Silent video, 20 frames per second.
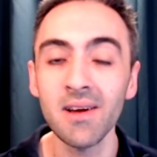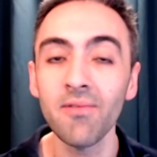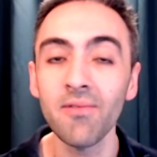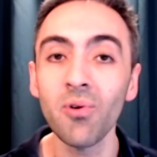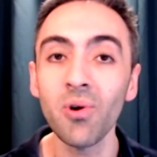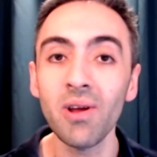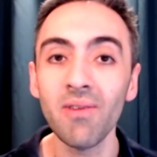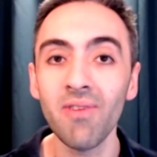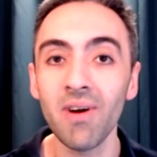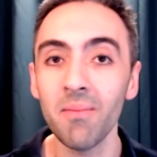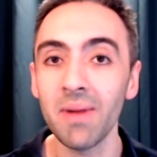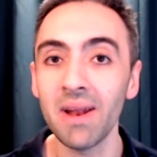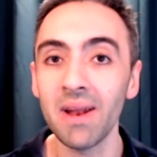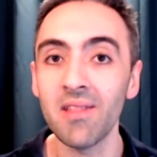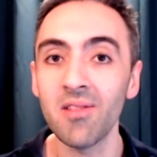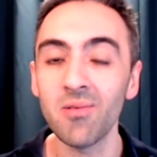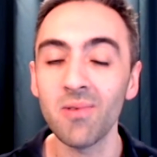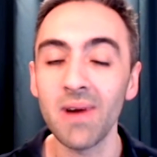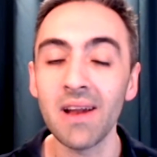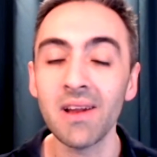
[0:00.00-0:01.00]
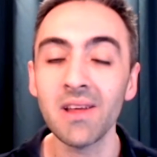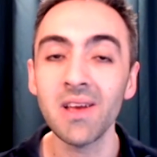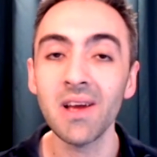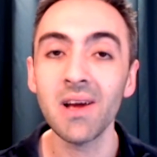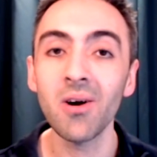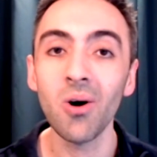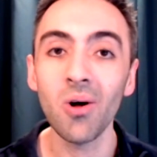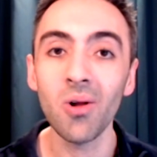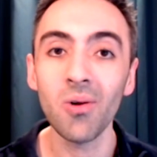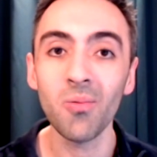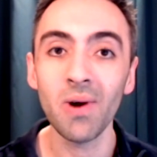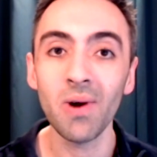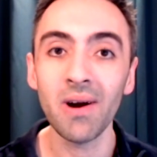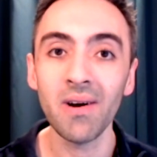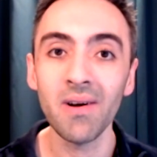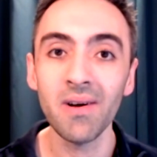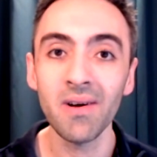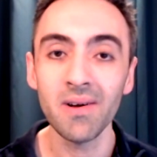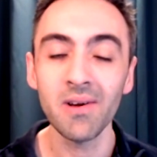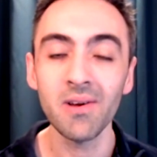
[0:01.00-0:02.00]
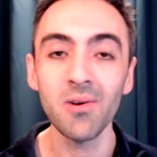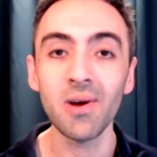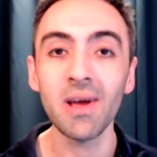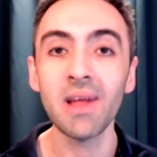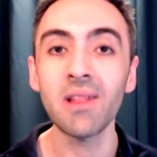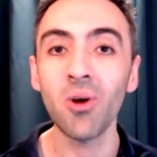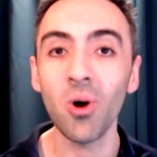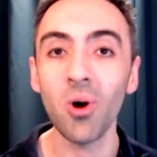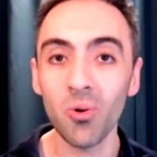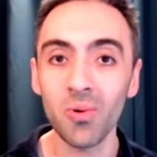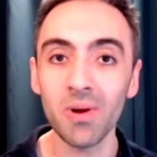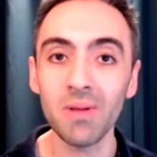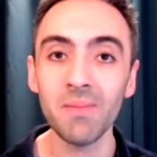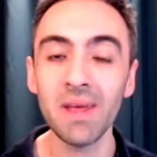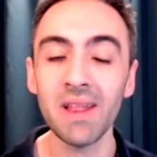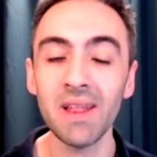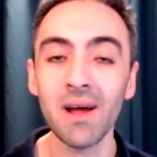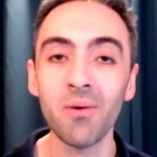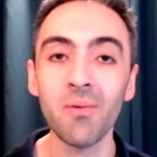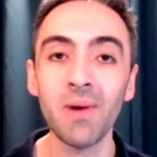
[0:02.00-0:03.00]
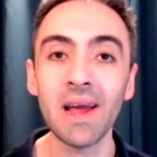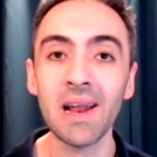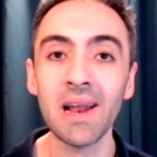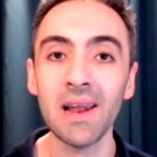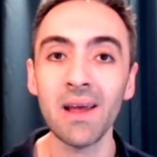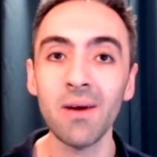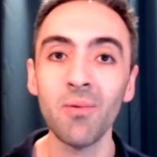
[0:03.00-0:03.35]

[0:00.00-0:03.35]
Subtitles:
45-minute strategy call where you can talk with me directly.